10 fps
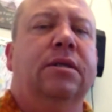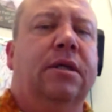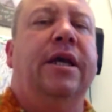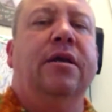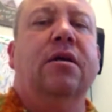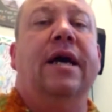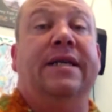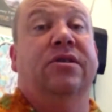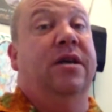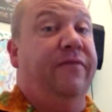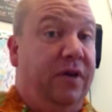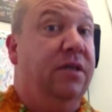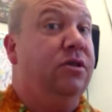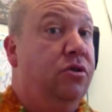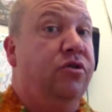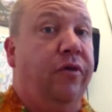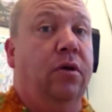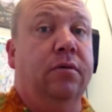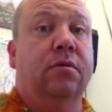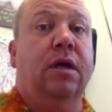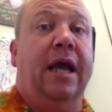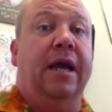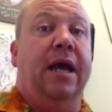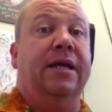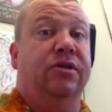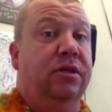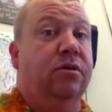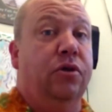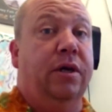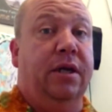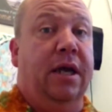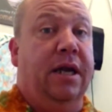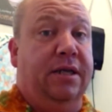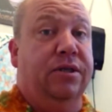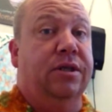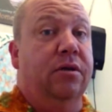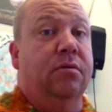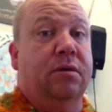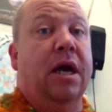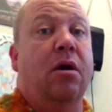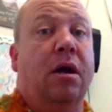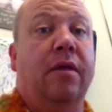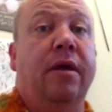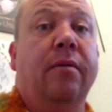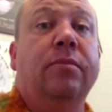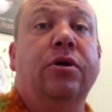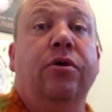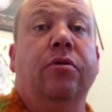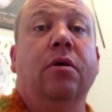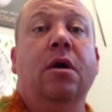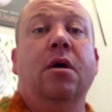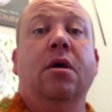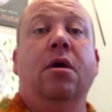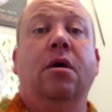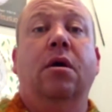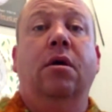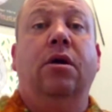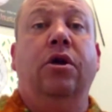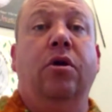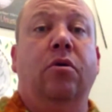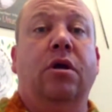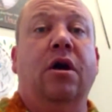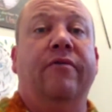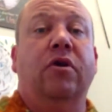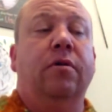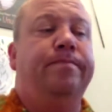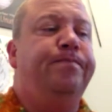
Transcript: in-class stuff is useful, and I still do it, and I still count on them to, cover